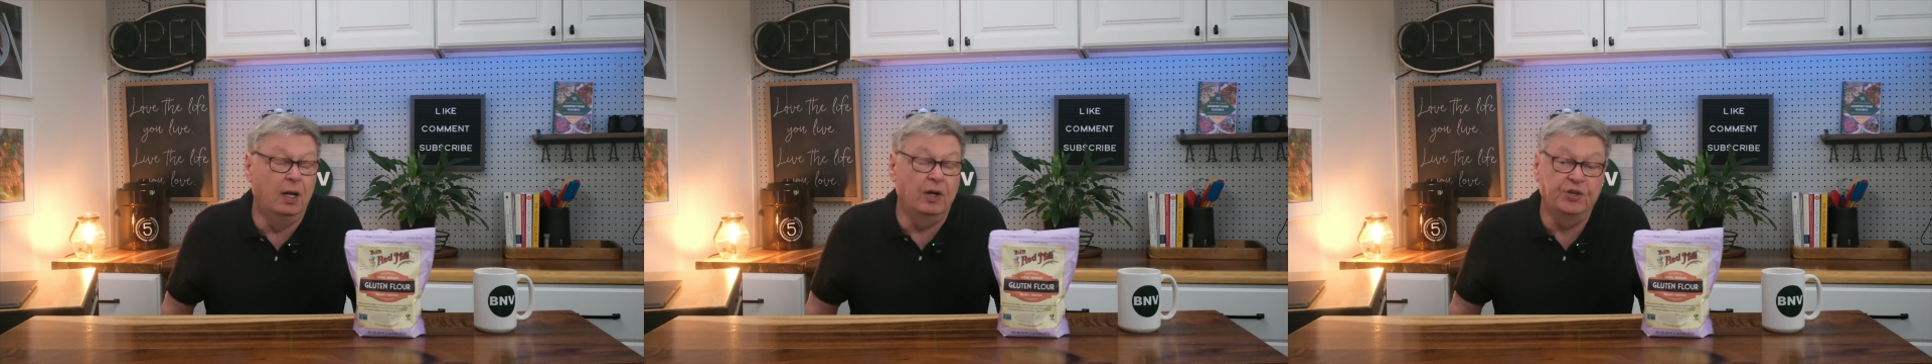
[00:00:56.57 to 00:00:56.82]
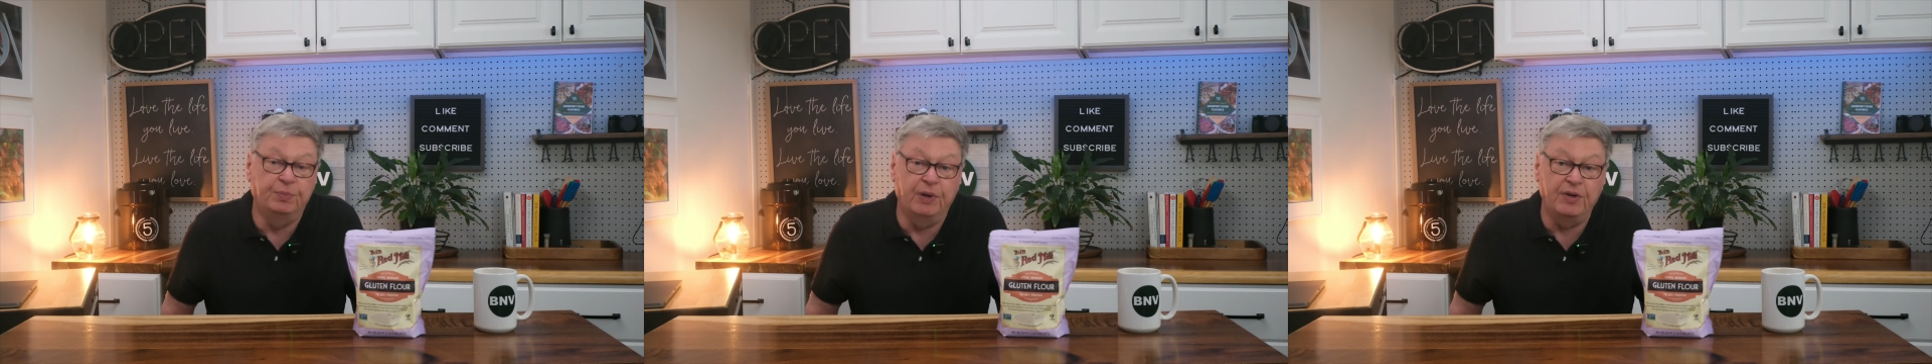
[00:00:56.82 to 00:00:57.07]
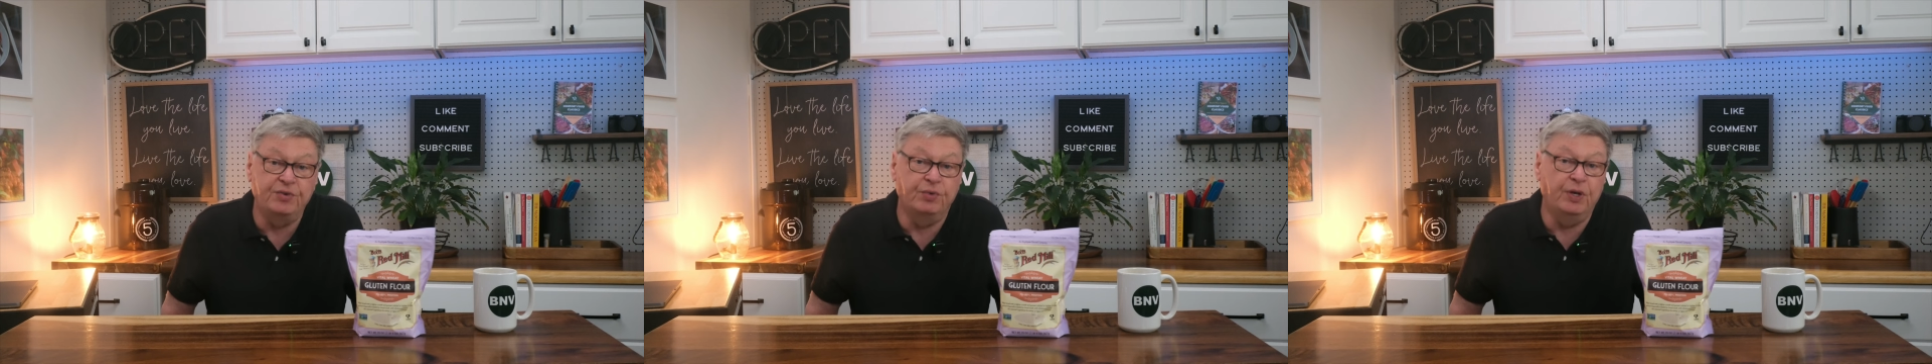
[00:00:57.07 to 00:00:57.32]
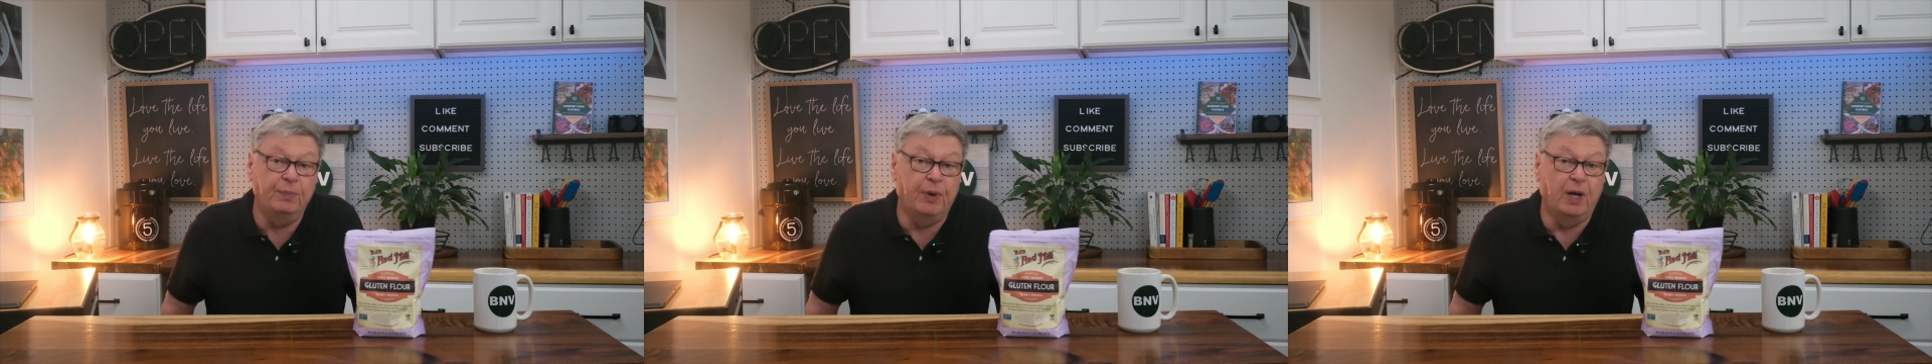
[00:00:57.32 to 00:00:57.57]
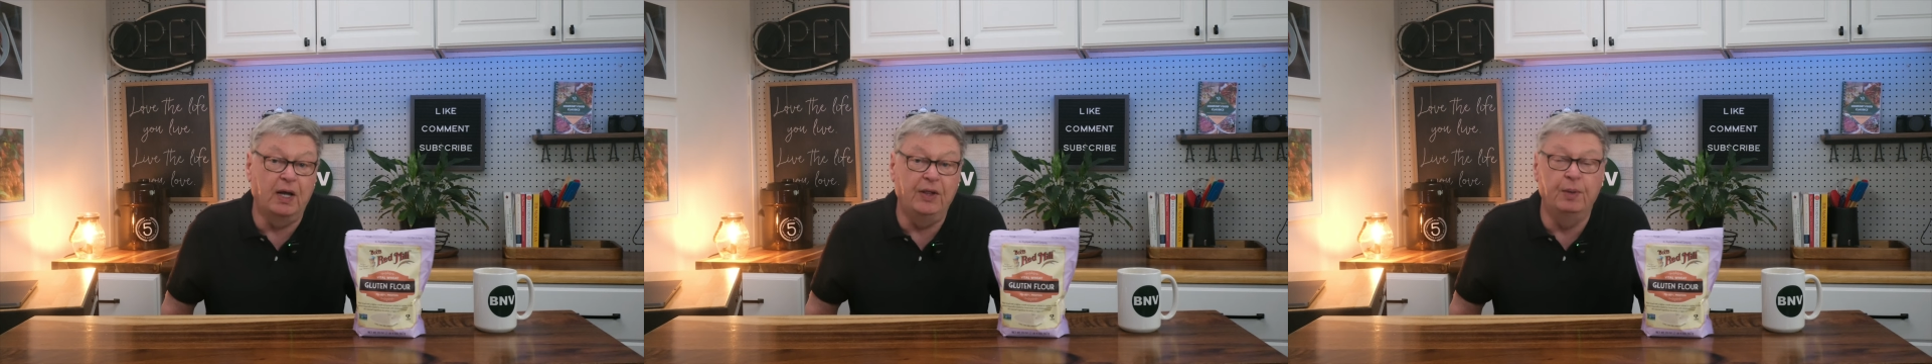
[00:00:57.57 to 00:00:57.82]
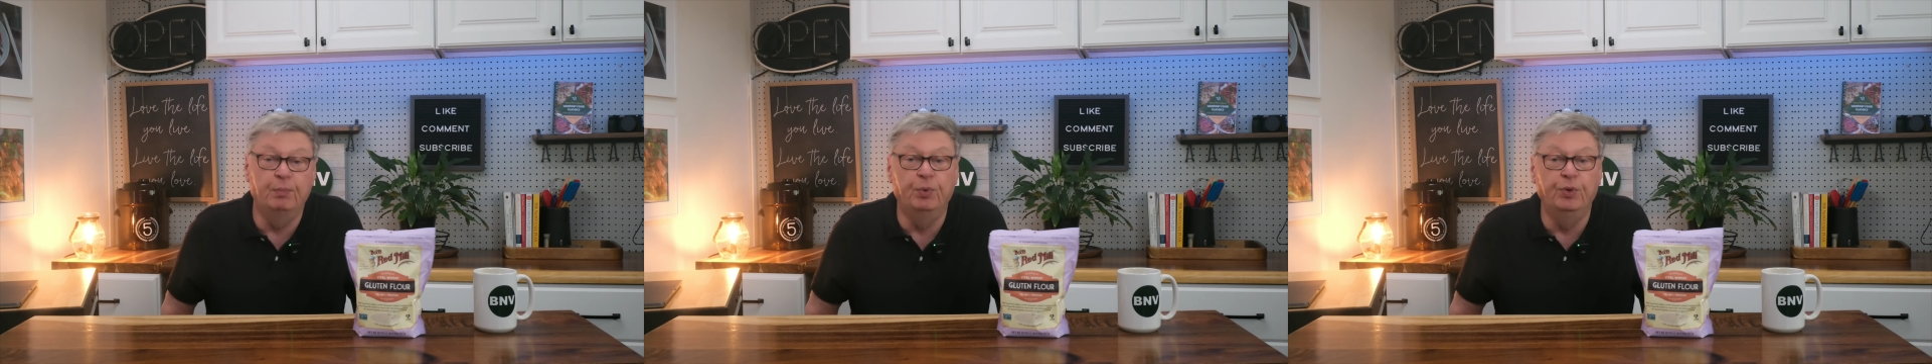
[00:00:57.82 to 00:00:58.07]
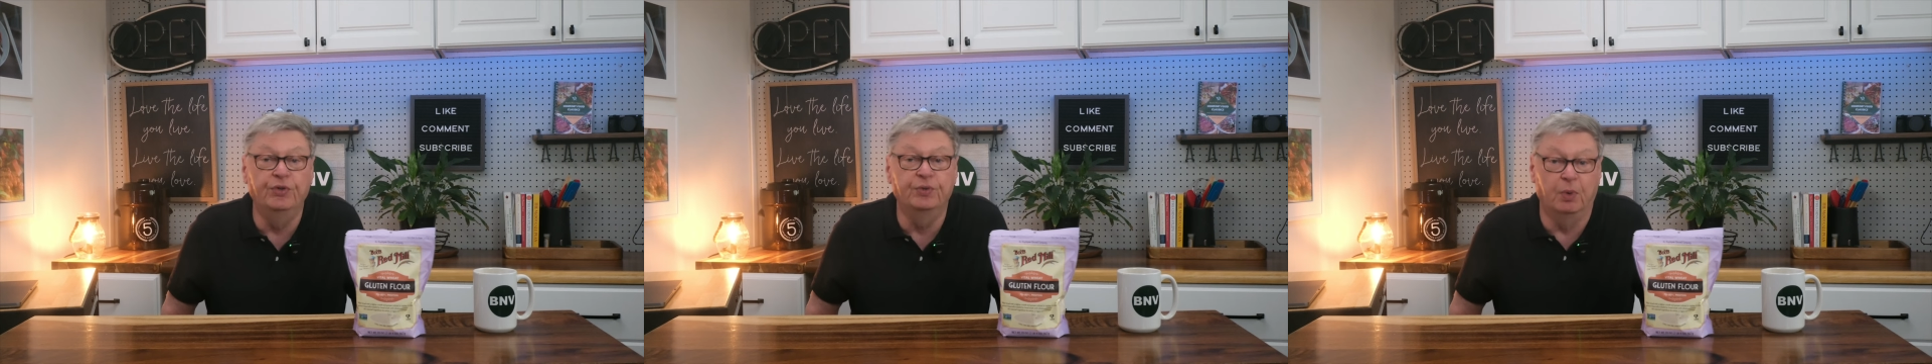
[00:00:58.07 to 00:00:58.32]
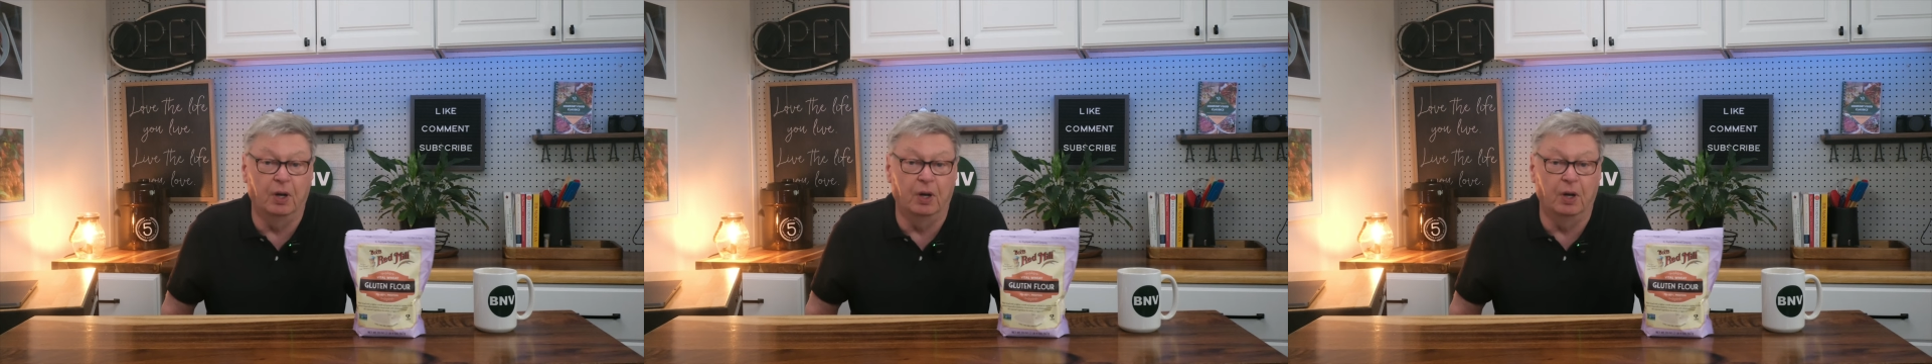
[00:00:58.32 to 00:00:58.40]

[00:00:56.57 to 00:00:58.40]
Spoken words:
especially by the Buddhist